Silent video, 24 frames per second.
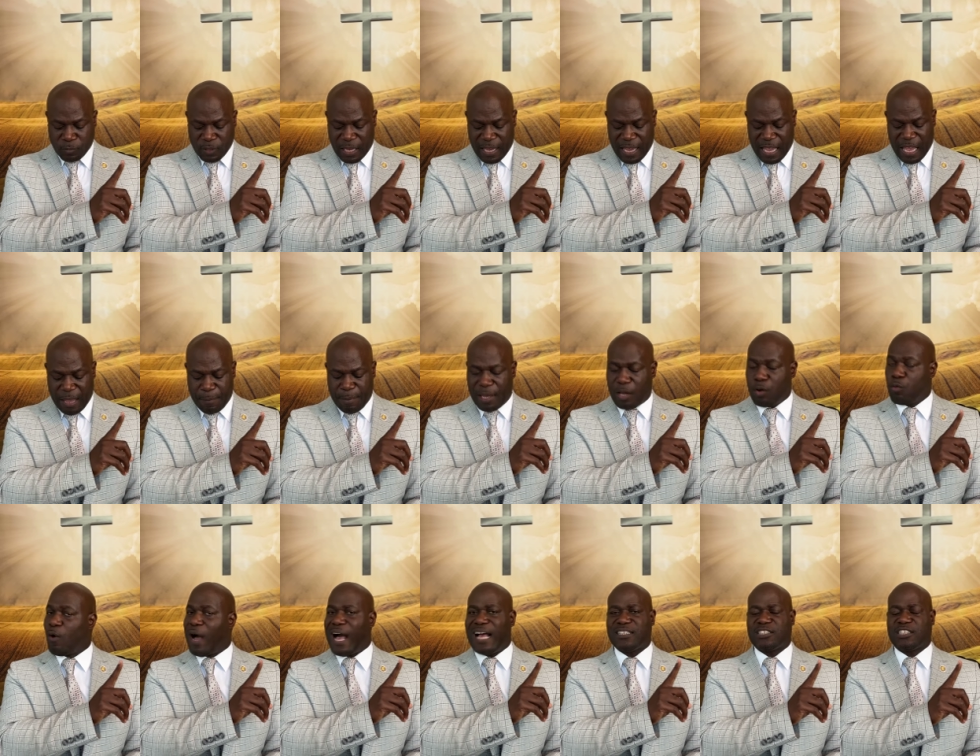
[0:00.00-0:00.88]

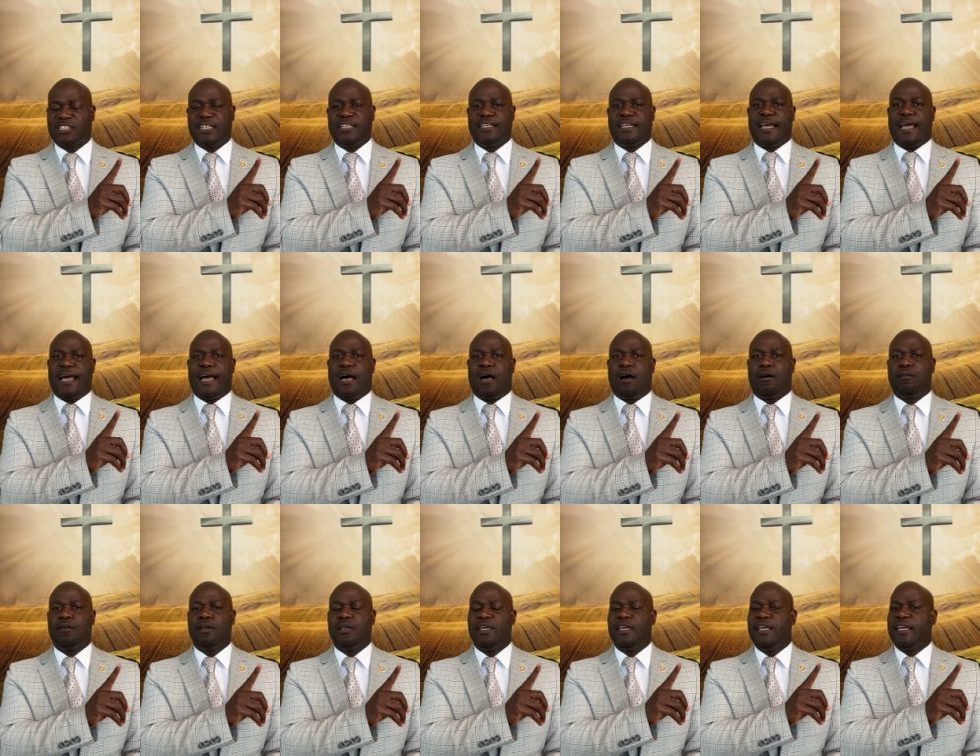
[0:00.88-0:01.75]
Amen. Watch it
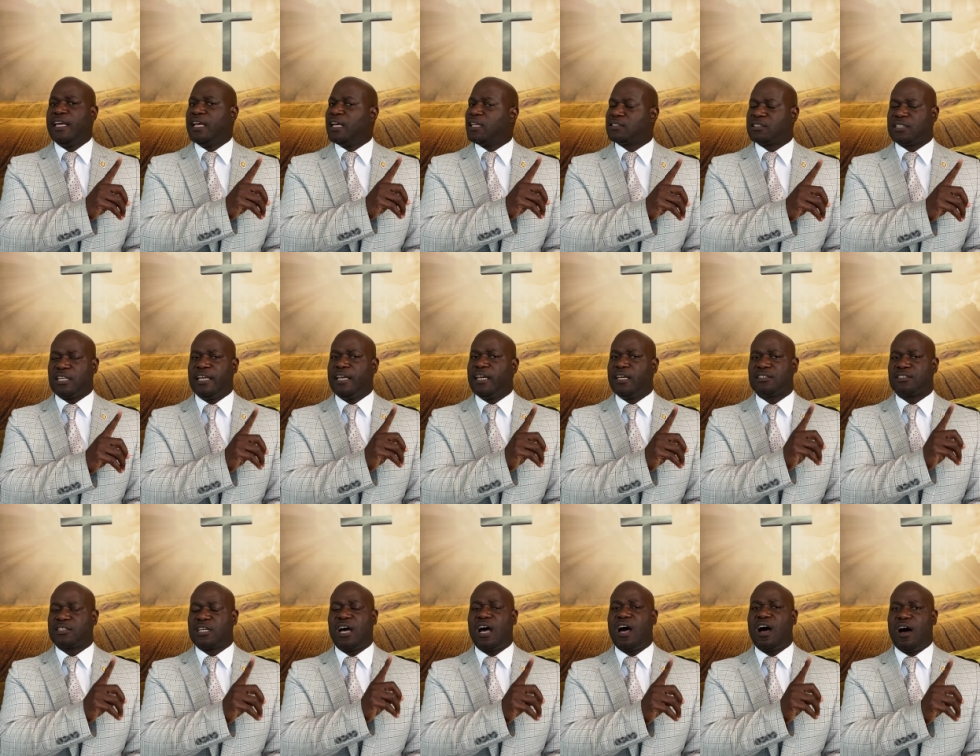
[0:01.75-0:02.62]
now. Here's,
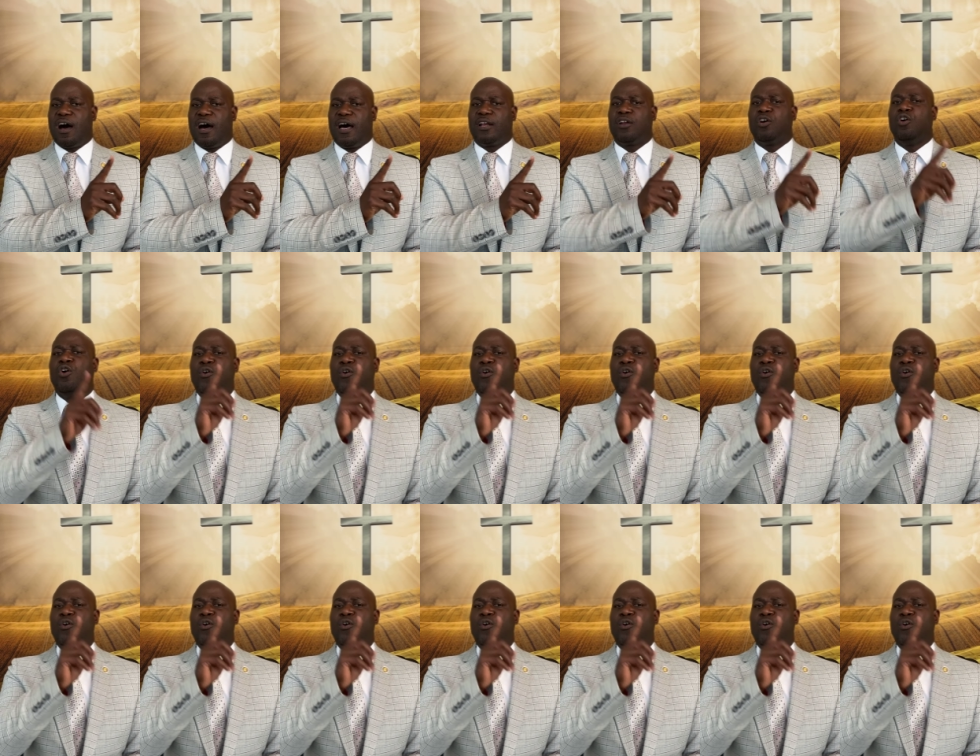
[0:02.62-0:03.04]
here's God.